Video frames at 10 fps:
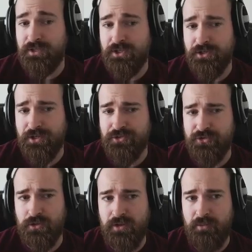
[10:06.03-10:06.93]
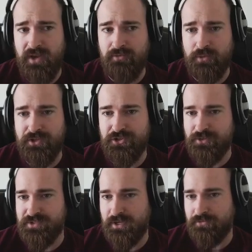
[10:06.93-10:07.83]
Curia controller and we have a
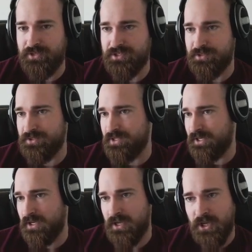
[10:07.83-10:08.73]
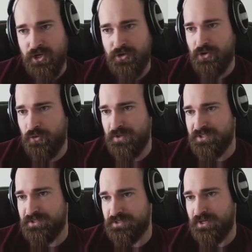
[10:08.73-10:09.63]
relationship slot free, so there's like no
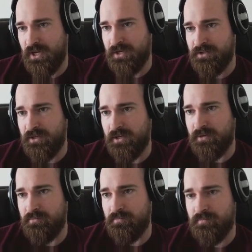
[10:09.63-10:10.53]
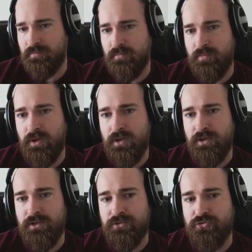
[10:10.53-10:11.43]
reason to not um,
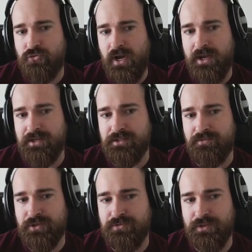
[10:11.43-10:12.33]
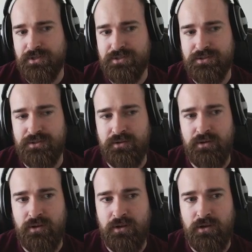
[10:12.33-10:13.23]
try to fish for this.
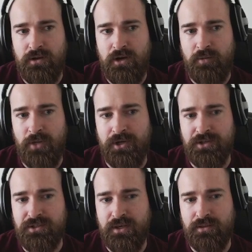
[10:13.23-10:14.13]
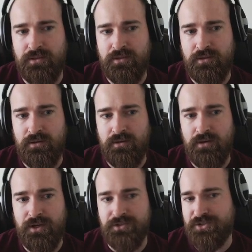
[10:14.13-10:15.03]
On Monarch Death,
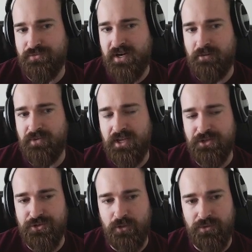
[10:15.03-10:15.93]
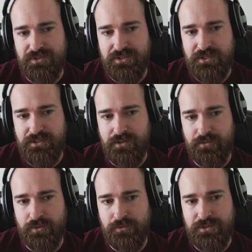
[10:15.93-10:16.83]
a just random Danish noble succeeds to the
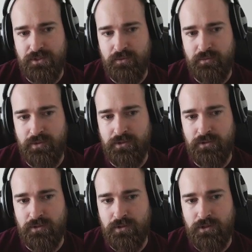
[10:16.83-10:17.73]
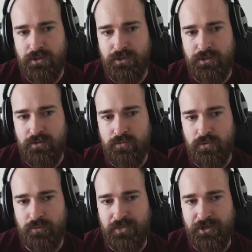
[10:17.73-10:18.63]
throne, so we will
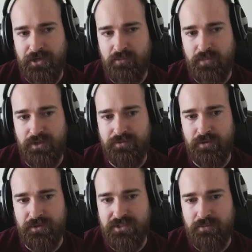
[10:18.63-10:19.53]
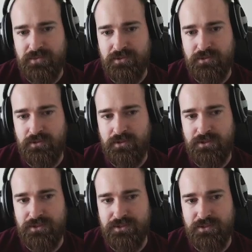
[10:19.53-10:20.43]
we'll marry him if he'll accept.
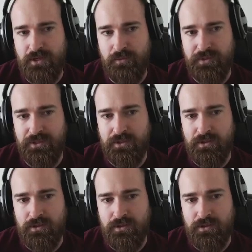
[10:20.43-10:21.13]
He's not willing.